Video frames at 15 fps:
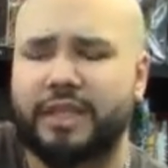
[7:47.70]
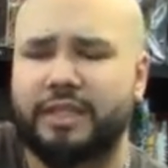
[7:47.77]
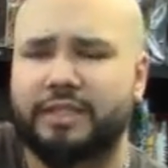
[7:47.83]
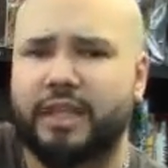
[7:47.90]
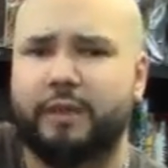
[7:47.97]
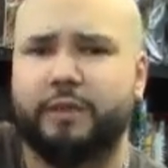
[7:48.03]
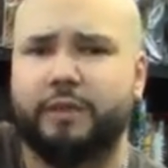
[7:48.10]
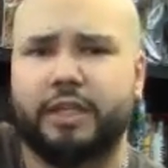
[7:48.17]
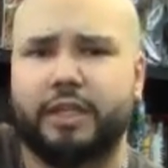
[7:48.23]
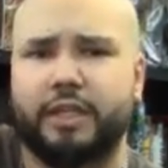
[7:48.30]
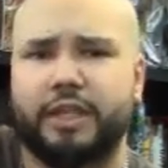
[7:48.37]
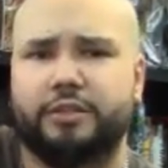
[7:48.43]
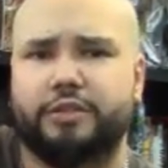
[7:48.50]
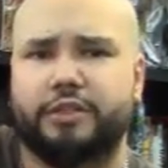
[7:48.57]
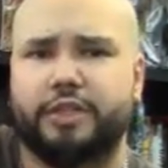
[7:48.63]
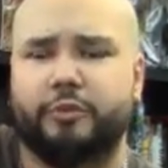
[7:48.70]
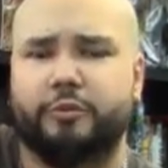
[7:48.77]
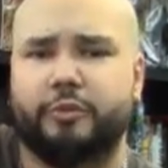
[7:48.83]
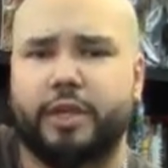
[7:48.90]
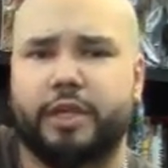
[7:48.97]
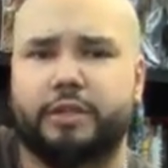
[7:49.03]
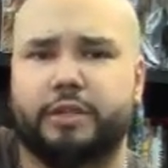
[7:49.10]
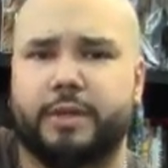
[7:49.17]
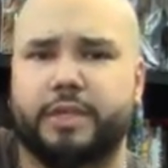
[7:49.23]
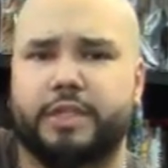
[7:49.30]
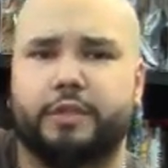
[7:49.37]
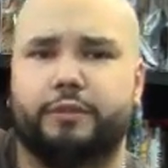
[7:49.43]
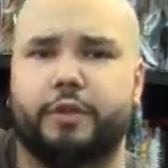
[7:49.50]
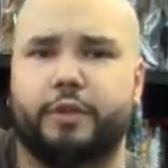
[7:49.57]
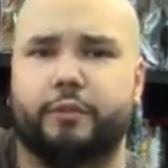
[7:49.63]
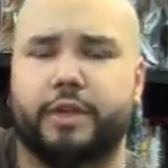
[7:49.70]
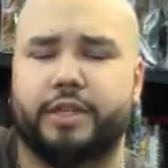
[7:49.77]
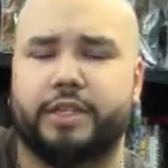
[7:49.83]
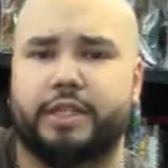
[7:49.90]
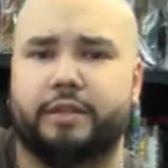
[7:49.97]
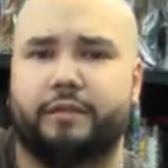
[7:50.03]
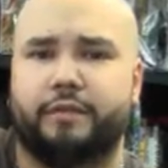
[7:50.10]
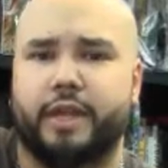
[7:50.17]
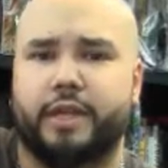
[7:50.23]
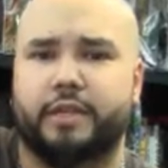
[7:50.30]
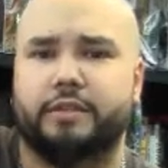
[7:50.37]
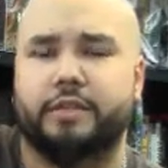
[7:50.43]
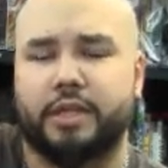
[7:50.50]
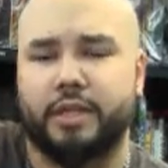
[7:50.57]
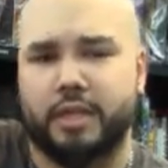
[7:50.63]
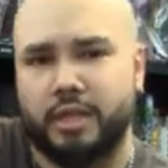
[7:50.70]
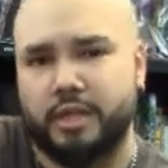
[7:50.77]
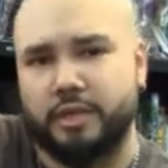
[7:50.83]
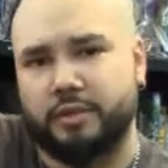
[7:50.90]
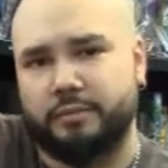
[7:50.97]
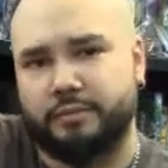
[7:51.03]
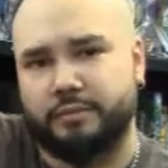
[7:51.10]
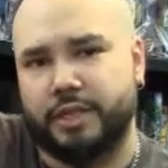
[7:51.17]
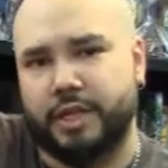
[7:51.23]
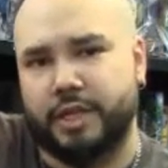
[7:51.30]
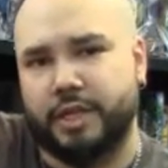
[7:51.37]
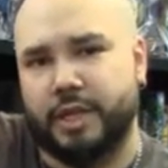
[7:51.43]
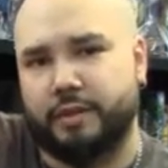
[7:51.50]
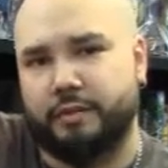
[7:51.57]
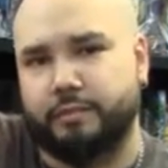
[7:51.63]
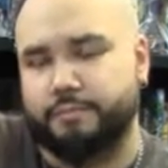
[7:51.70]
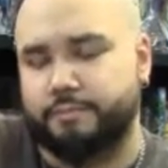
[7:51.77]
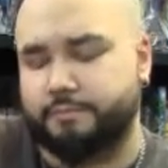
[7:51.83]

definitely an interesting read especially for the wrestling fans check it out